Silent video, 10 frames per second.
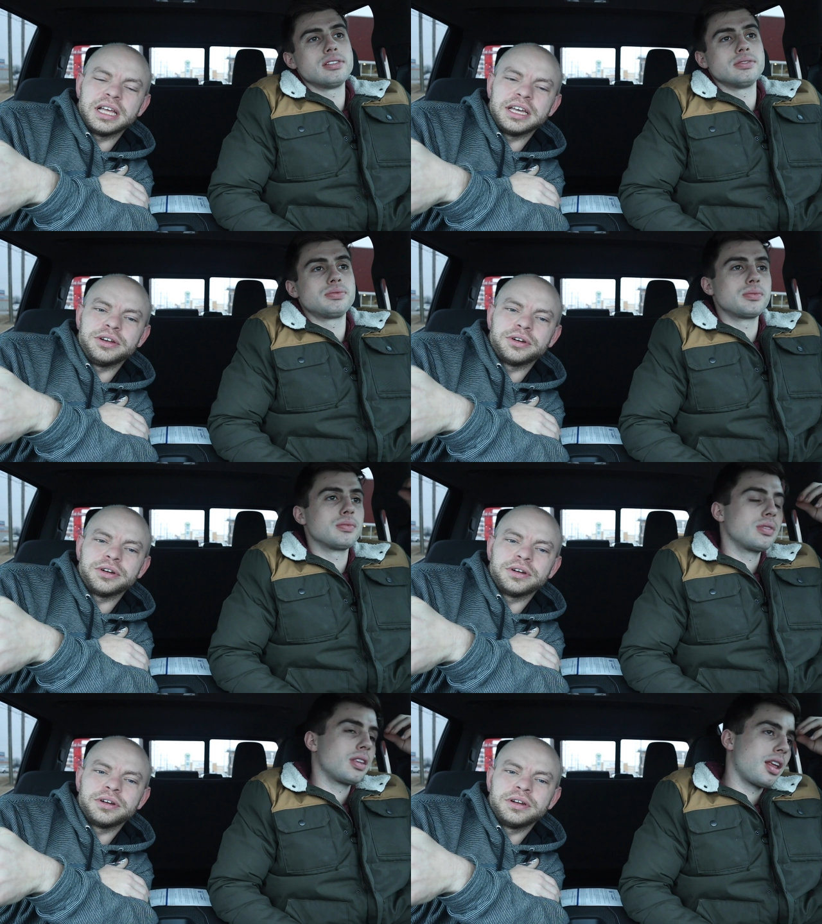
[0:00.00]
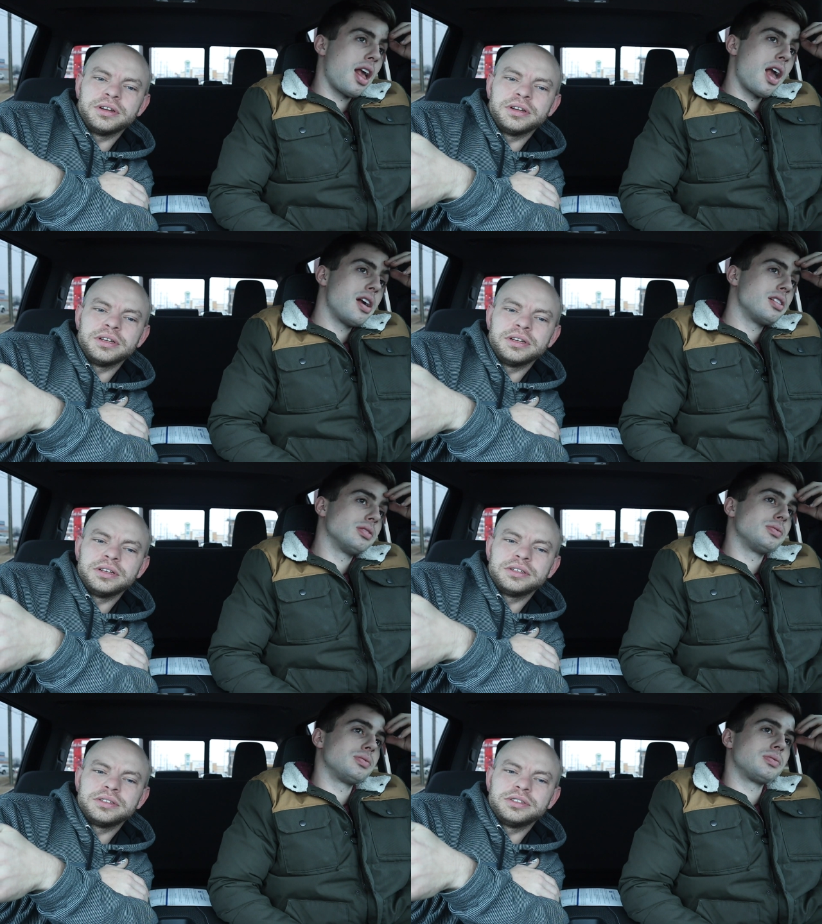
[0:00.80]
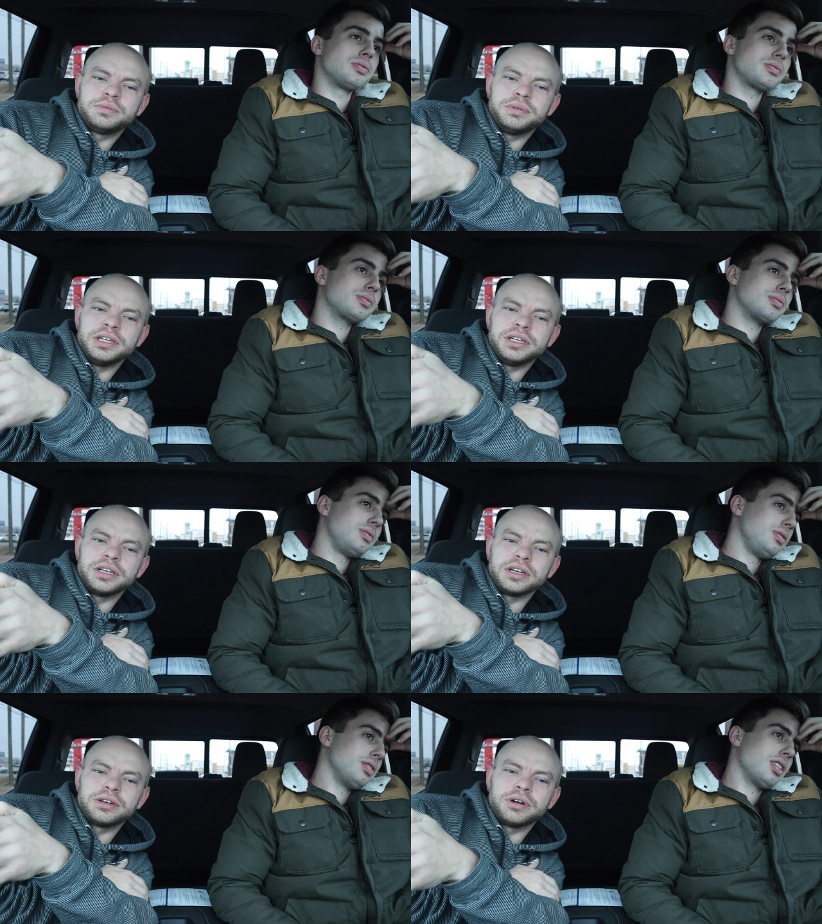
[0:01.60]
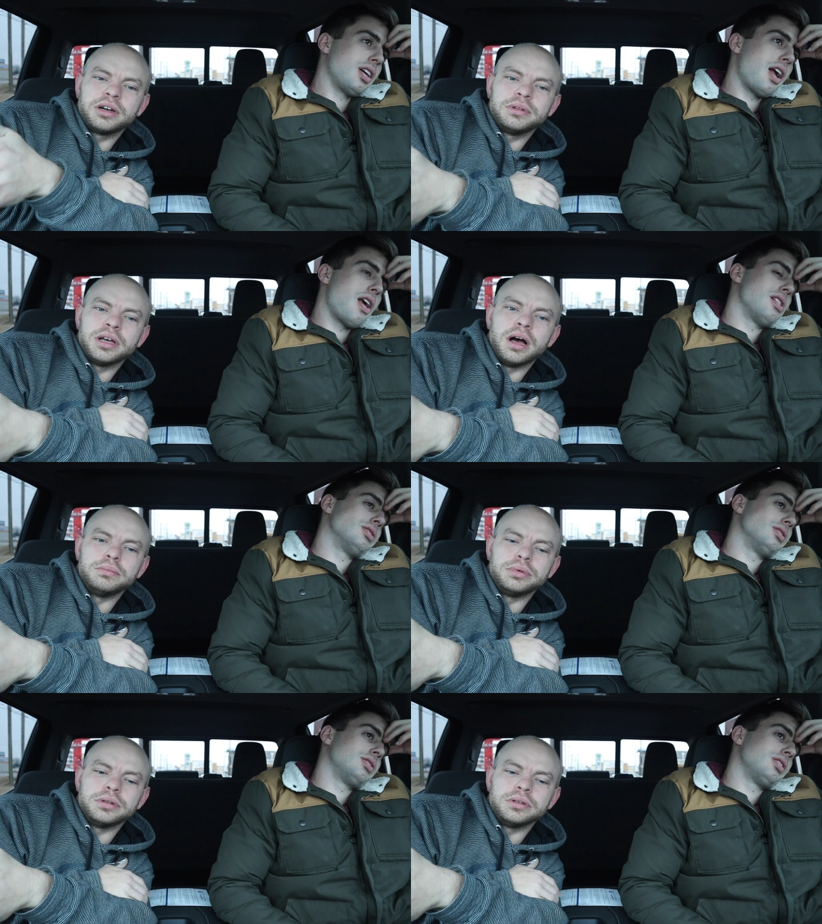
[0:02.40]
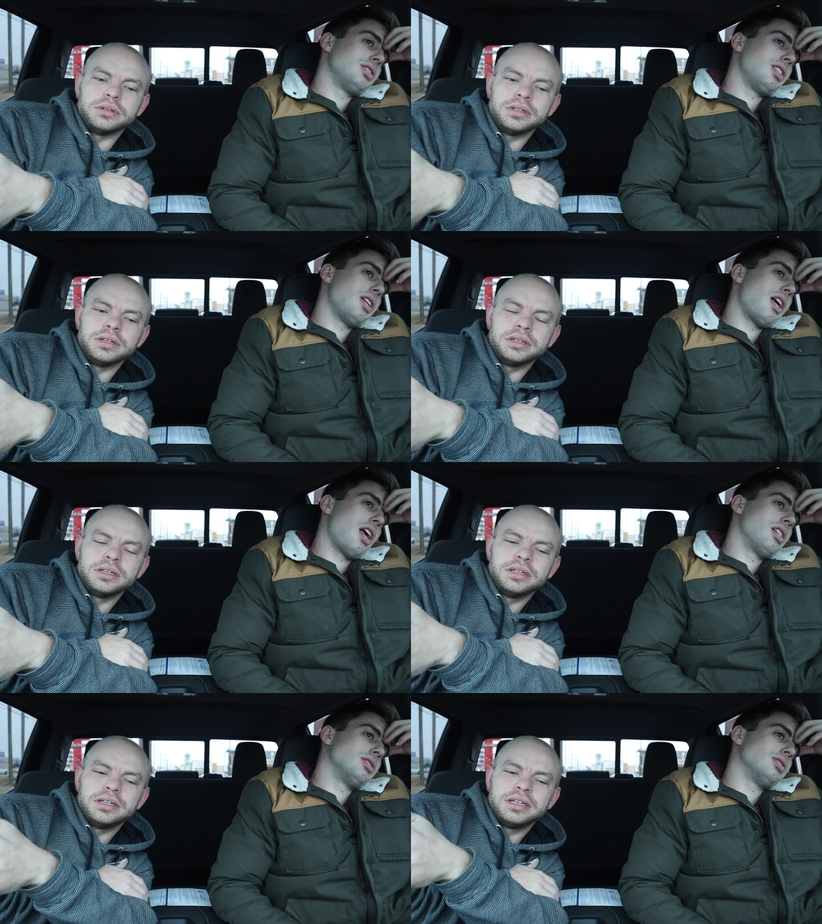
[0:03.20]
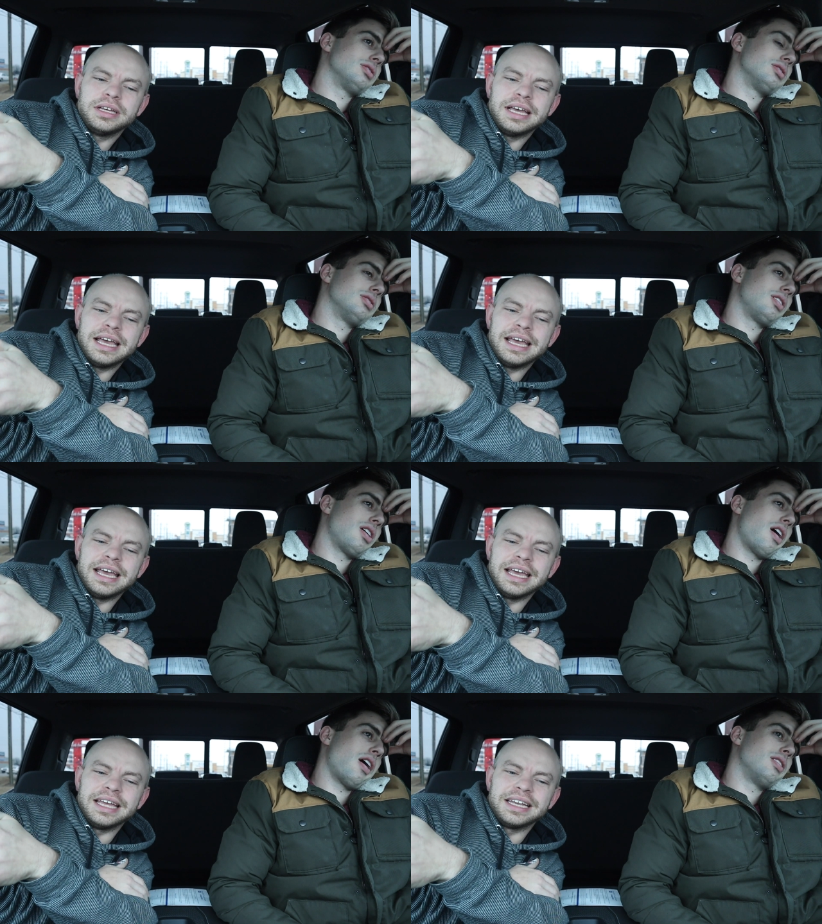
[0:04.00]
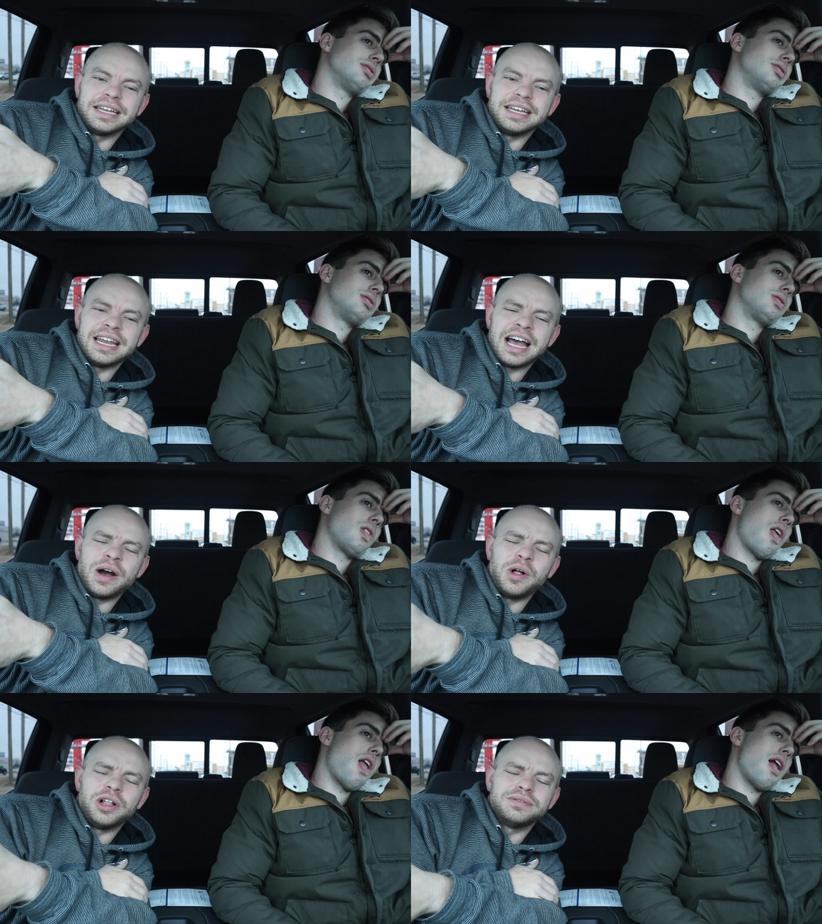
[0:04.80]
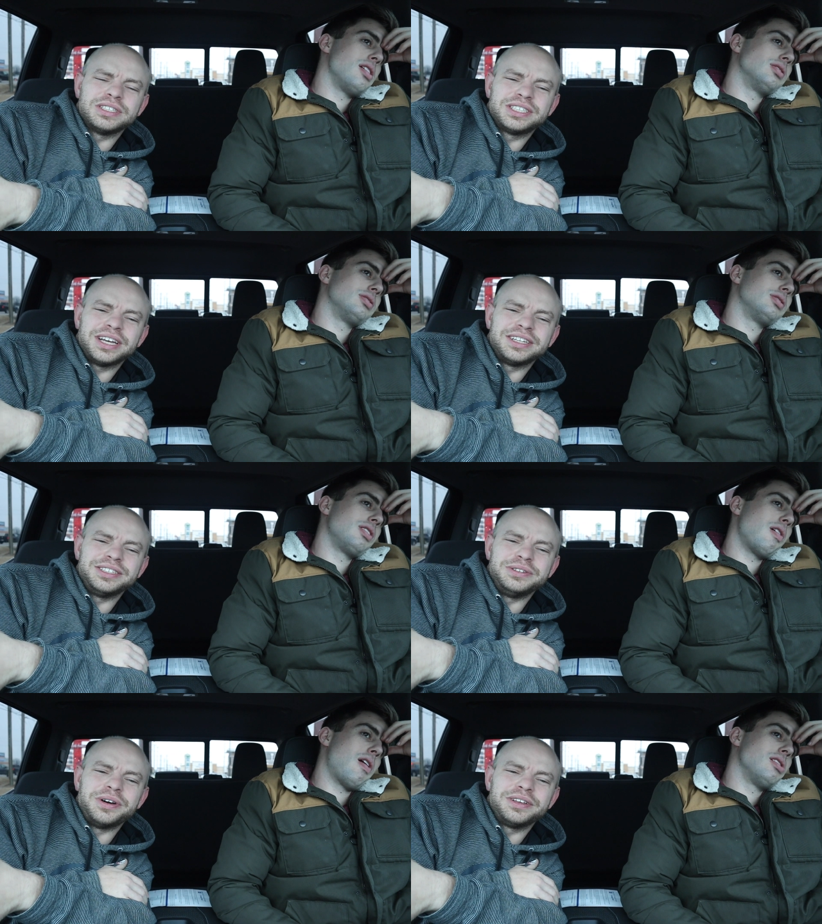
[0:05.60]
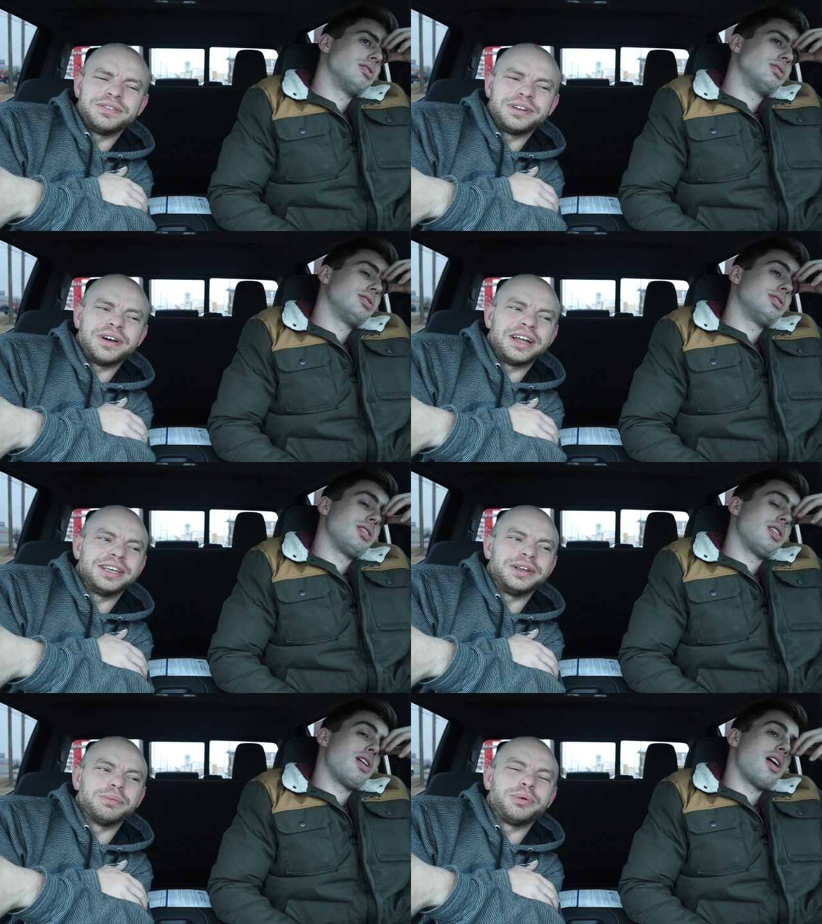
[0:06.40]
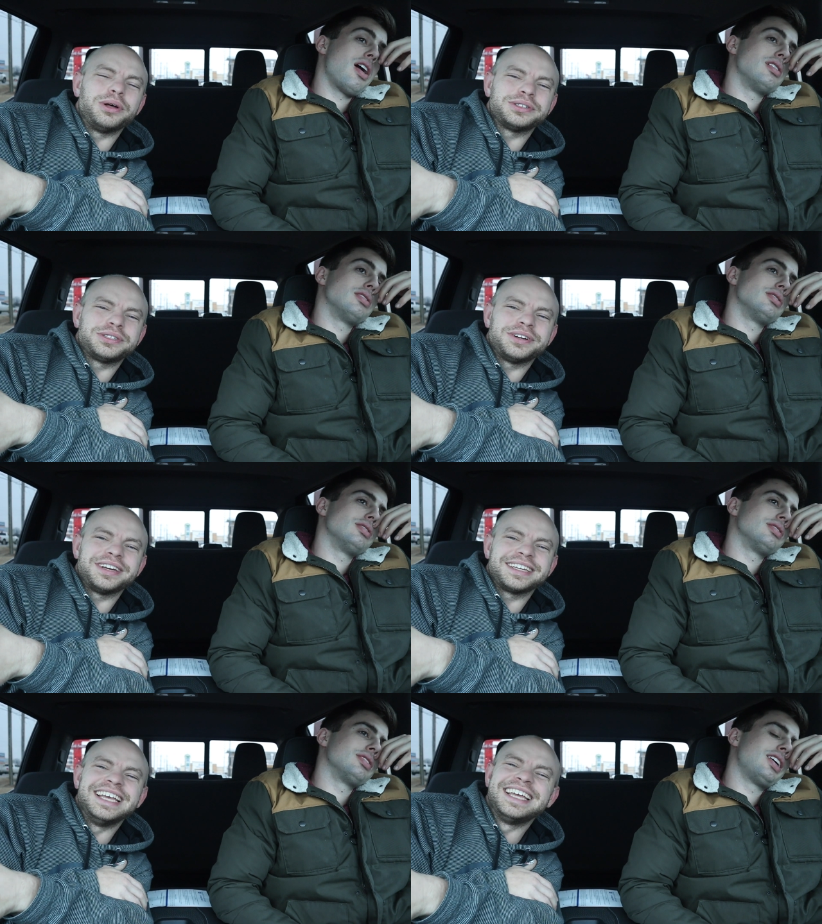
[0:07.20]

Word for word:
Speaker 1: later just being incredibly humbled, and now all of a sudden you don't even know how to get your ball to strike.